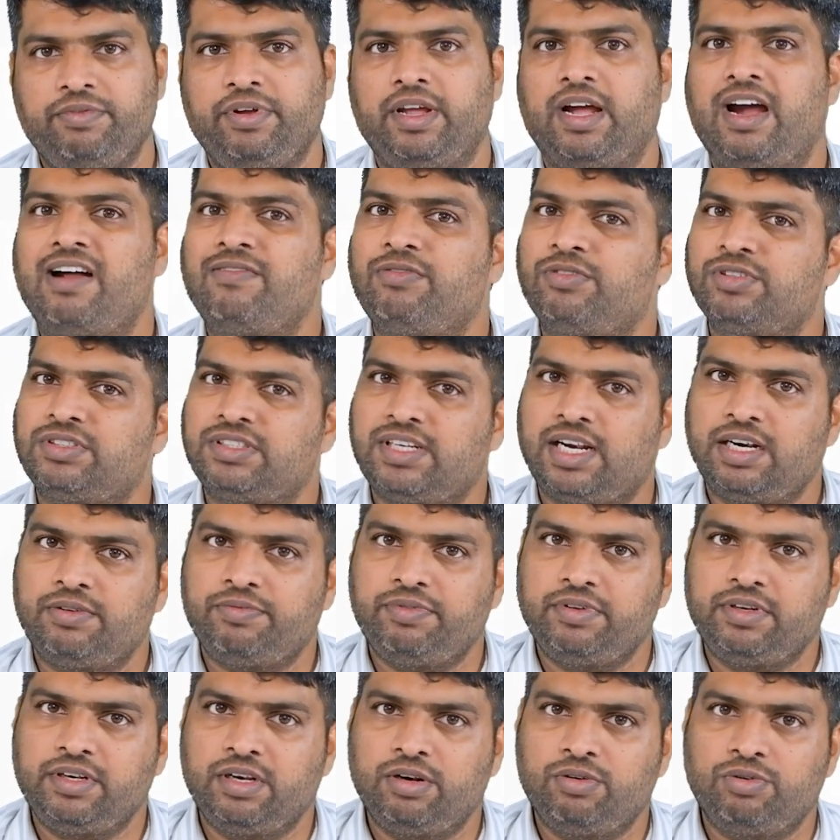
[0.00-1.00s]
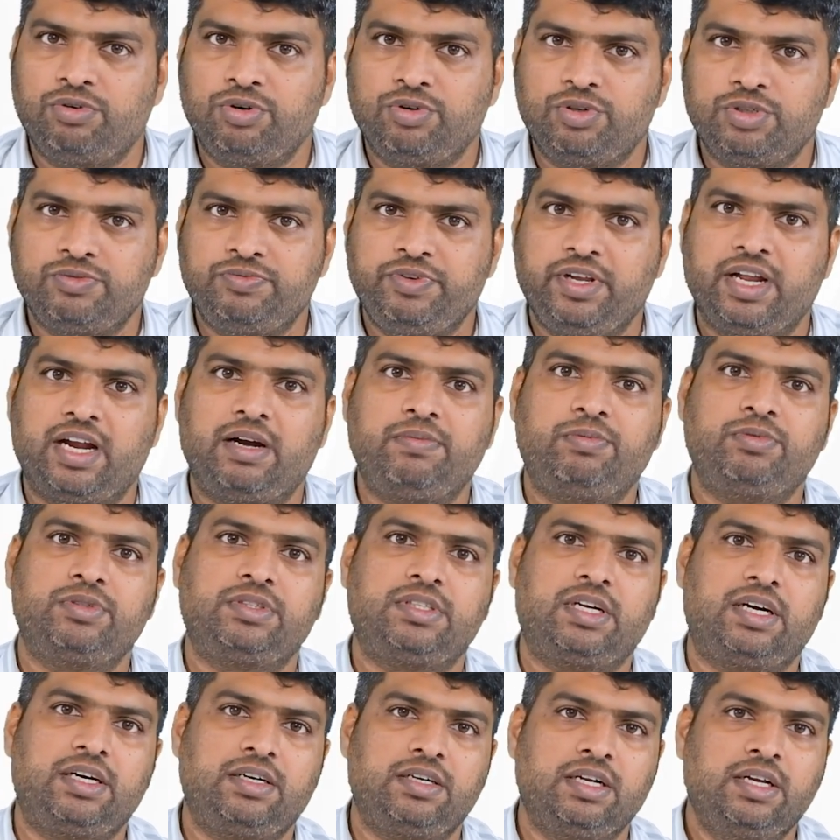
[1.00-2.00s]
We have to start with a low dose. We have to
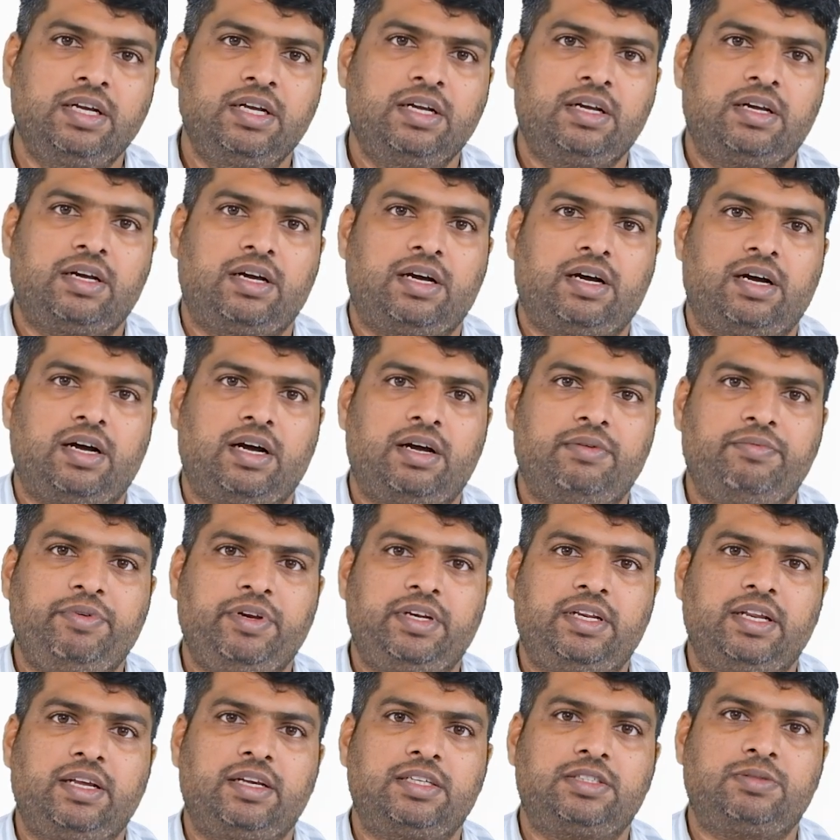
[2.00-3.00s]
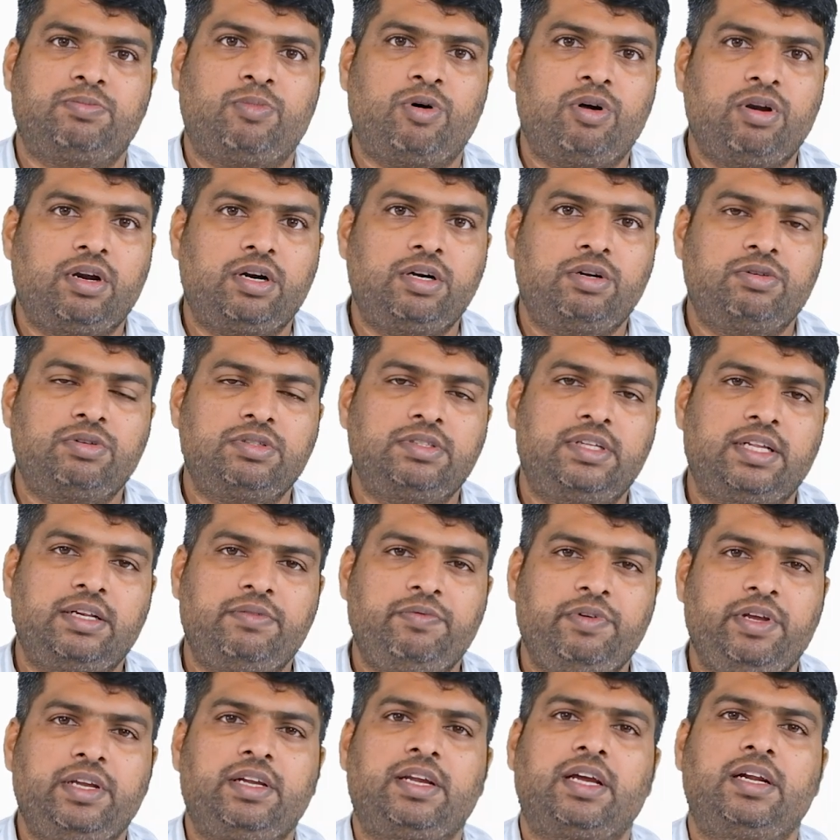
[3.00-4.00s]
start with a smaller dose,
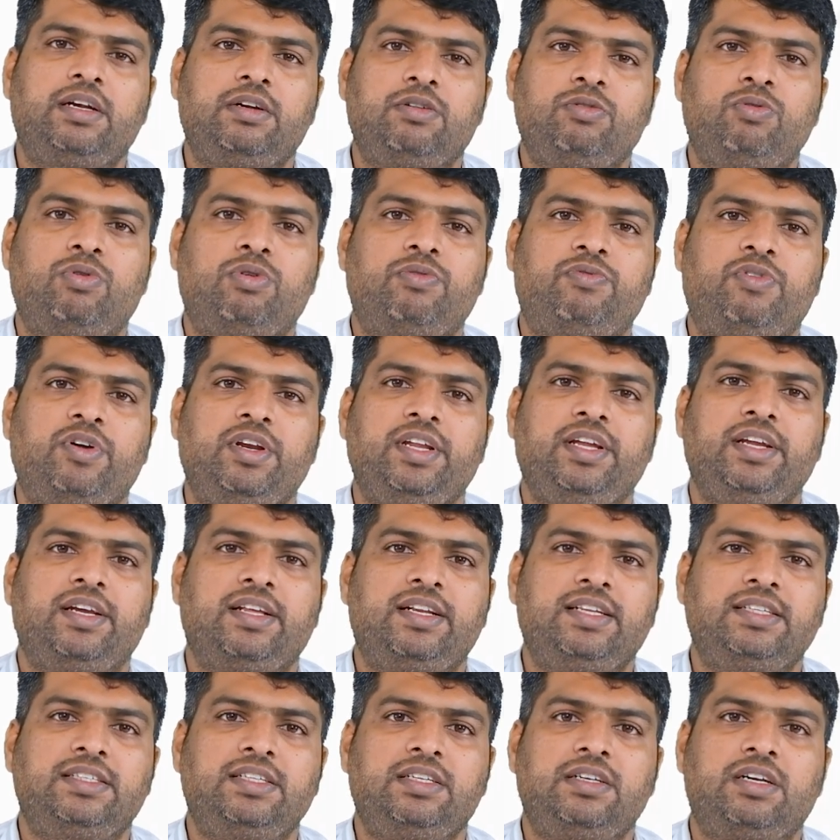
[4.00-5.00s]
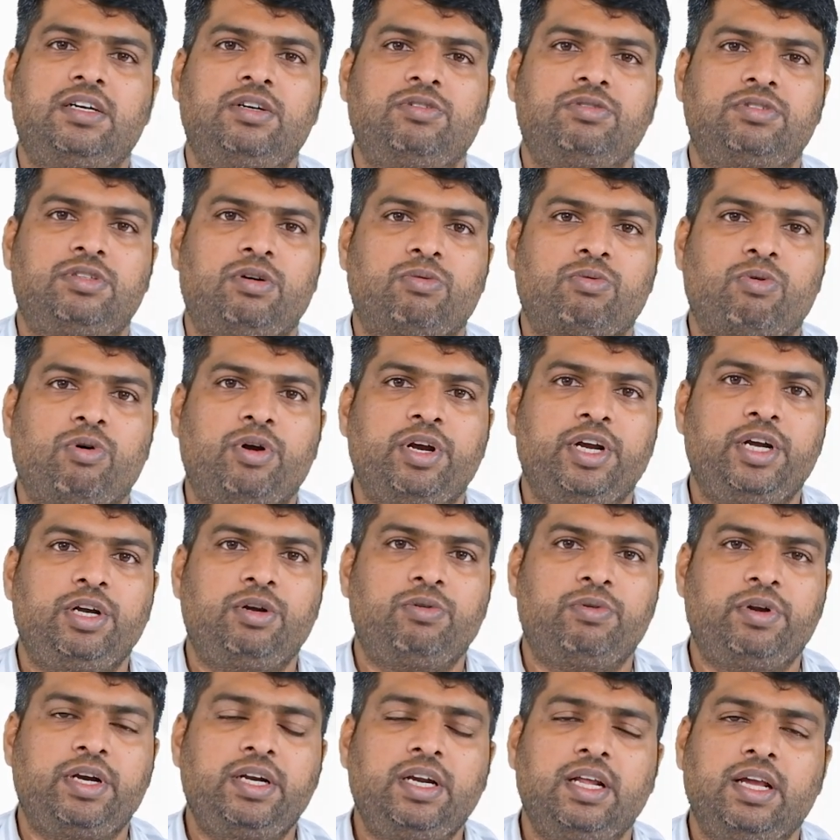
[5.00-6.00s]
then we can go for increasing the dose according
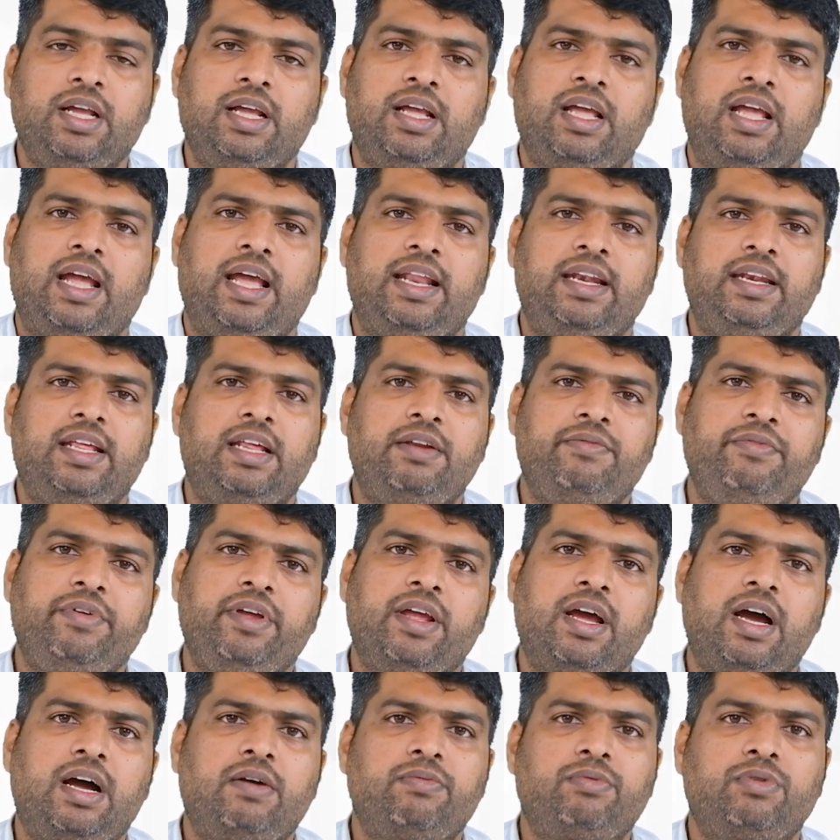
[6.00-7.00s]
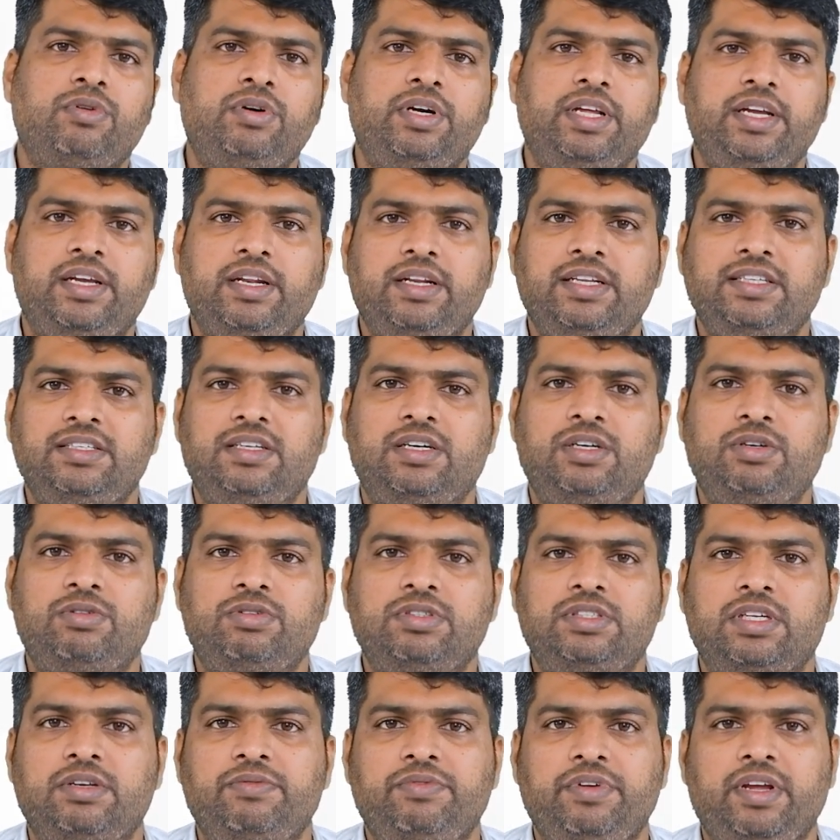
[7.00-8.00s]
to it, and then we have to decrease the
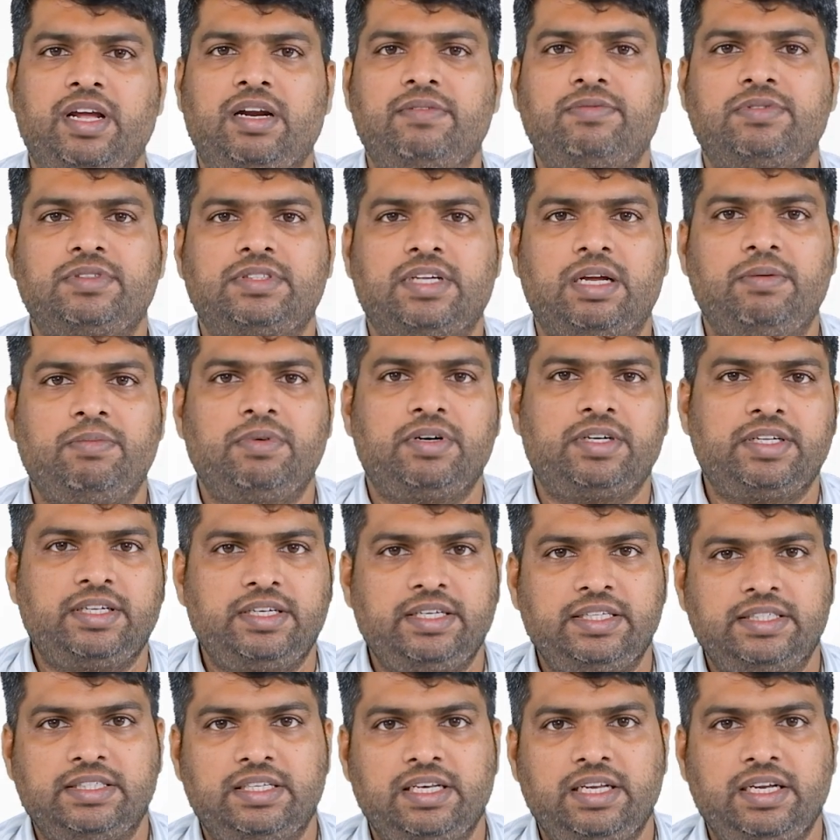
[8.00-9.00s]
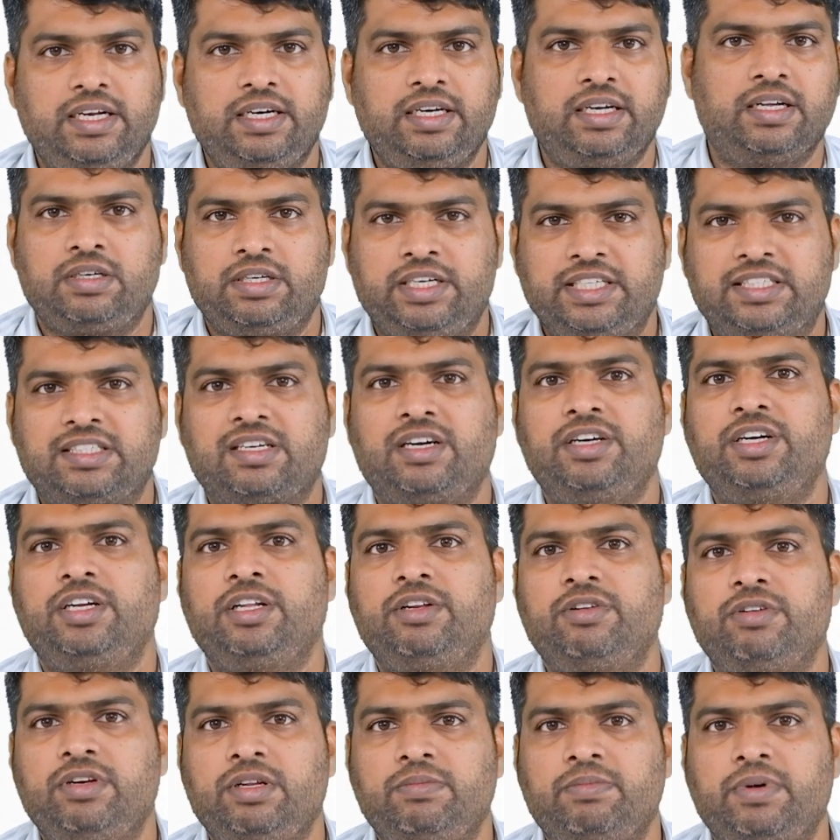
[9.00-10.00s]
dose and we have to simultaneously
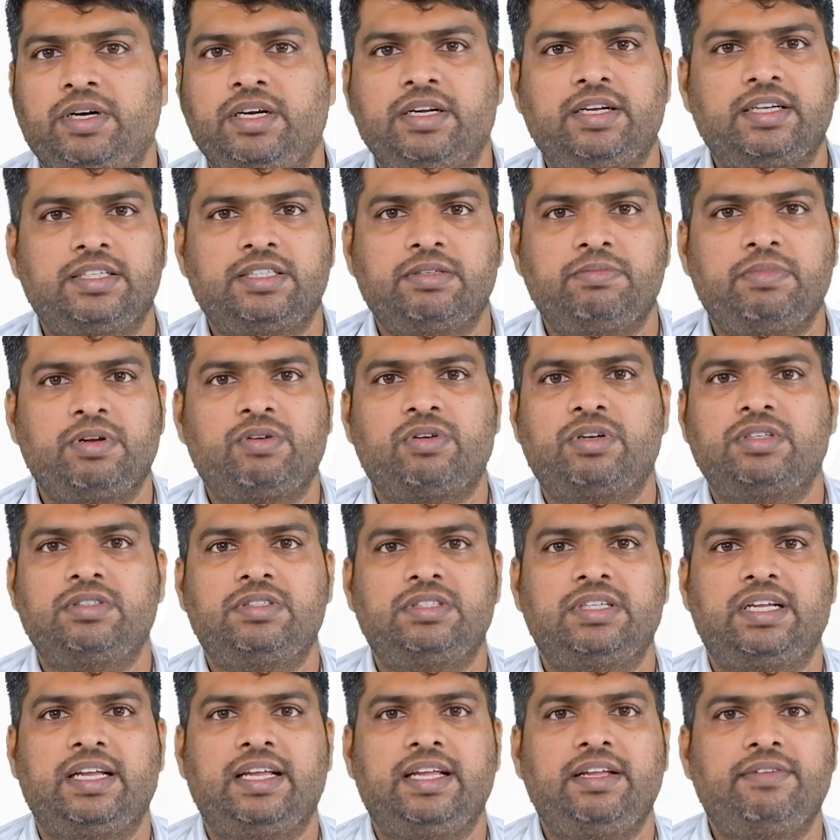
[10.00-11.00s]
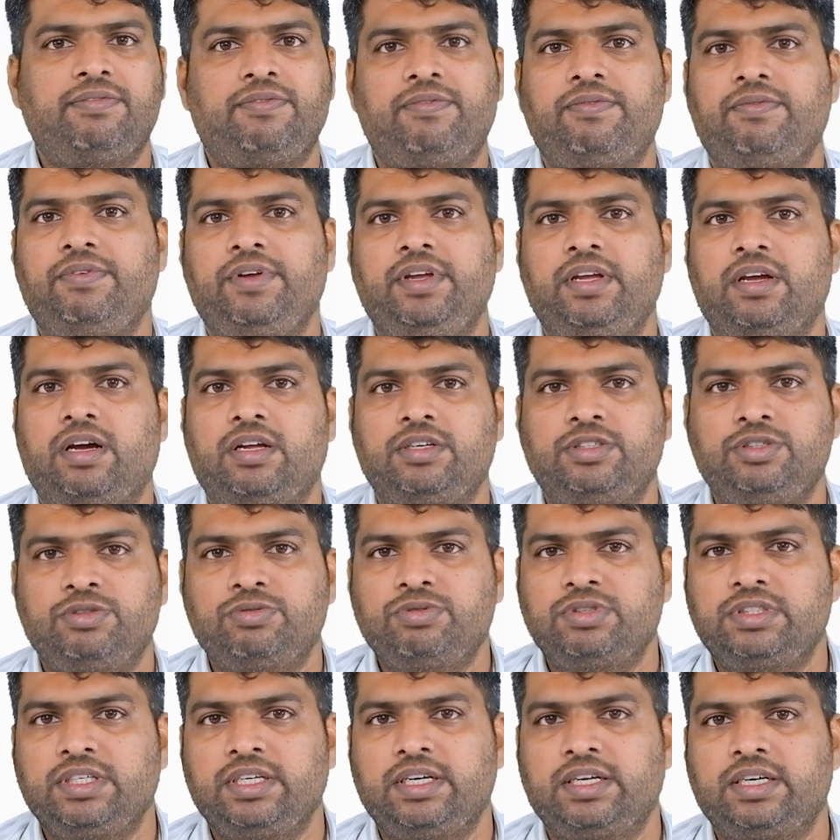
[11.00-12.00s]
discontinue the medication, because if we are
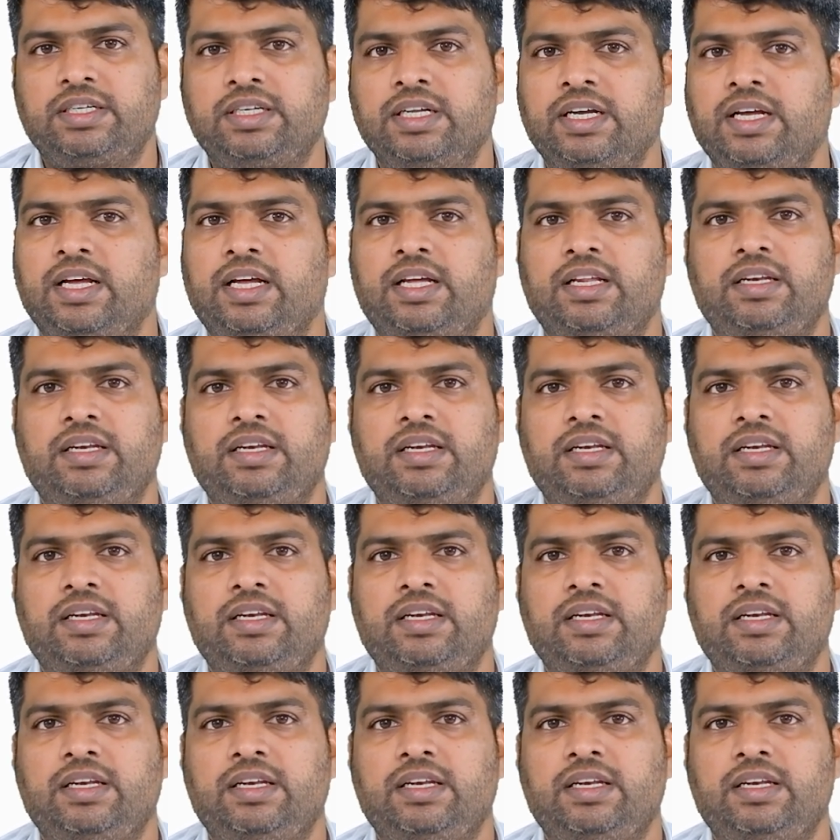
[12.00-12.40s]
using it,